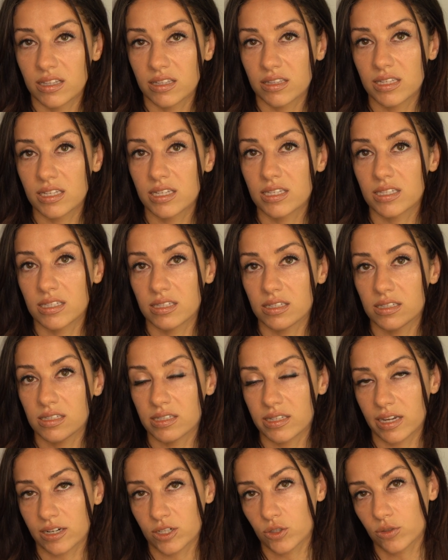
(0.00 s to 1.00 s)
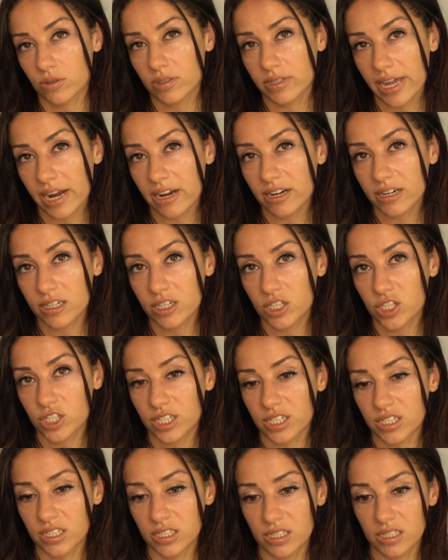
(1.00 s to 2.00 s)
these sexual
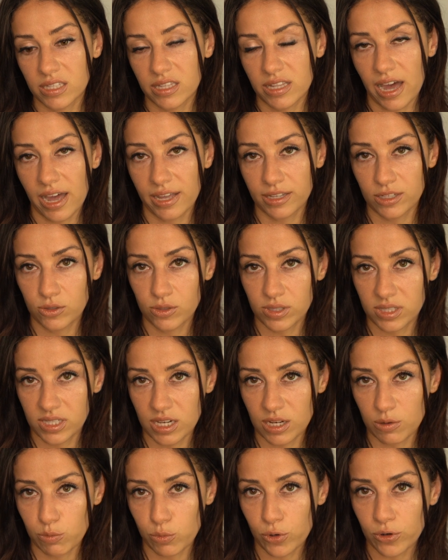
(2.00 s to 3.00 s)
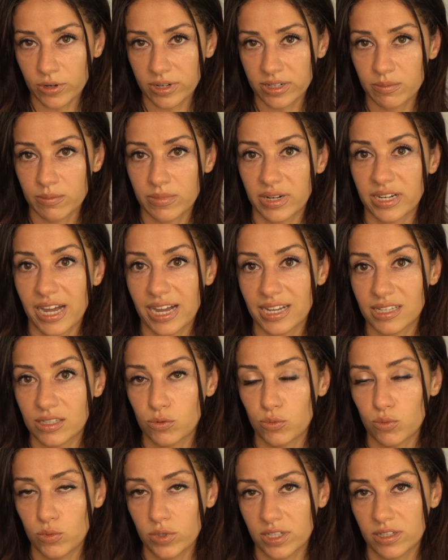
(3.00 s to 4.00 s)
caricatures that you see in porn, but as
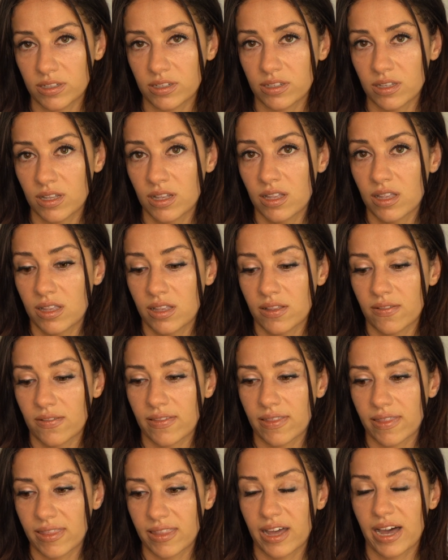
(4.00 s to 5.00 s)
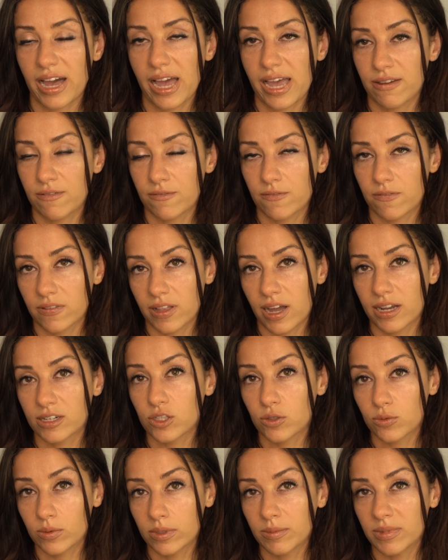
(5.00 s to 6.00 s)
real live
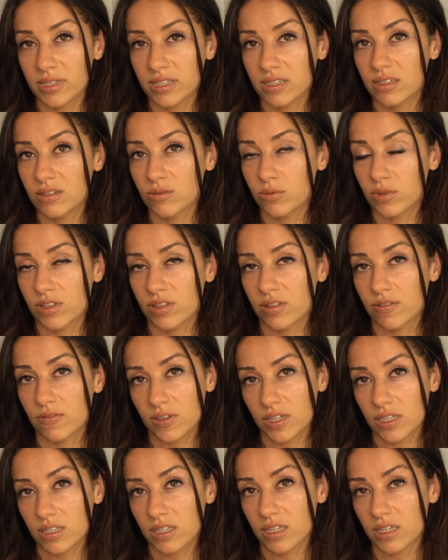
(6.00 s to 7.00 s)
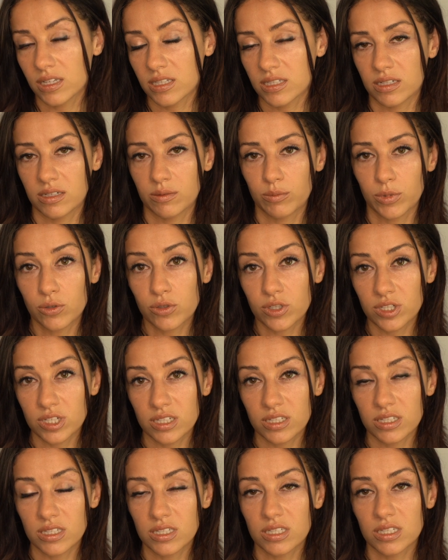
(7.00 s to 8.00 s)
flesh women with feelings and
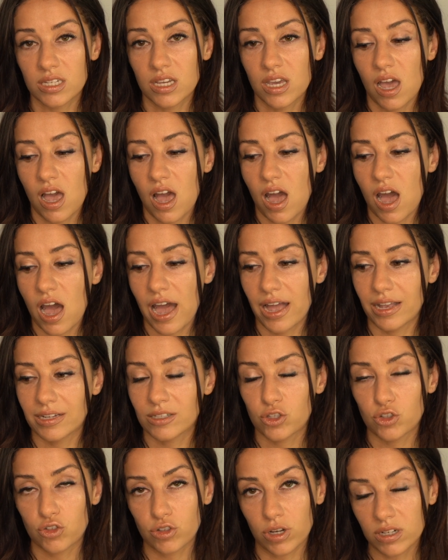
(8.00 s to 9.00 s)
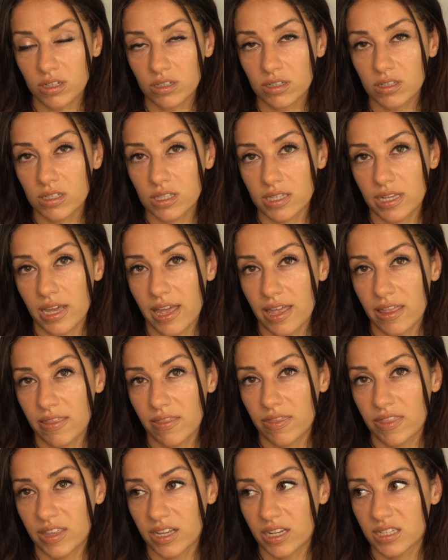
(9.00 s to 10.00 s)
emotions and struggles
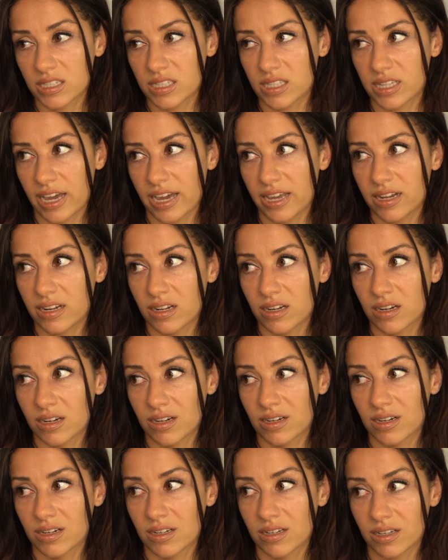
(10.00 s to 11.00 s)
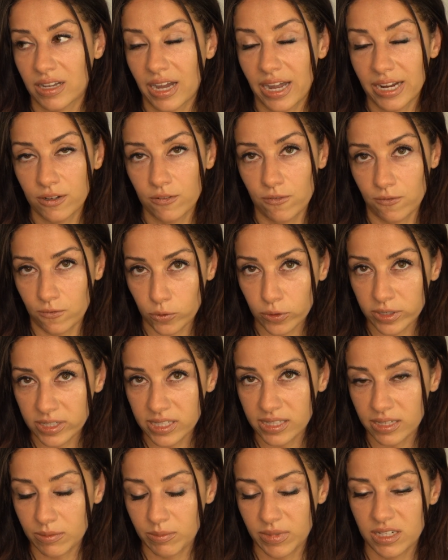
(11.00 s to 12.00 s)
and things that kind of force
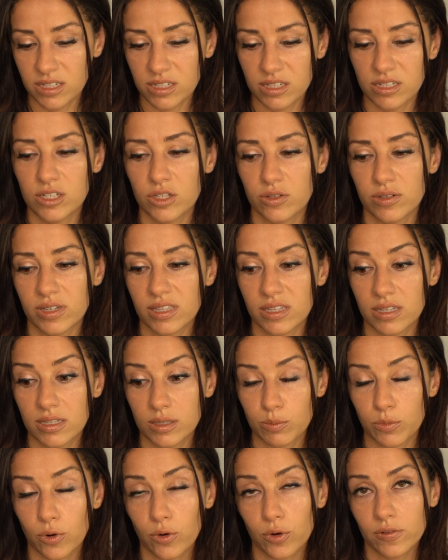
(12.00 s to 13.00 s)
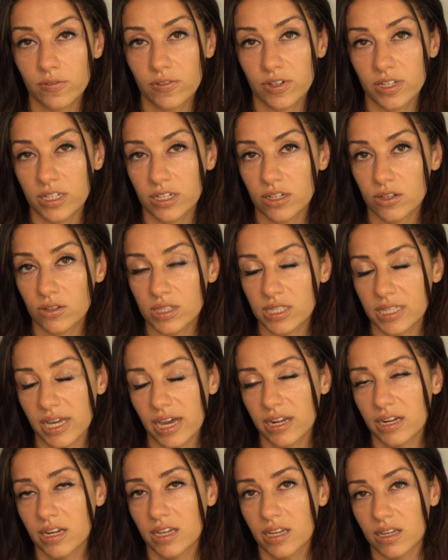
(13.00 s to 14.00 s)
them into doing these porn videos
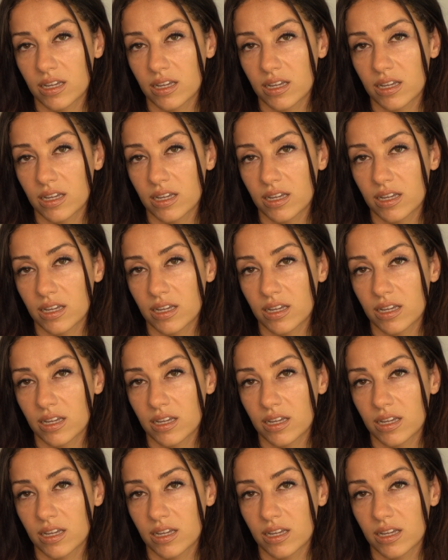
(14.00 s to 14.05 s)
that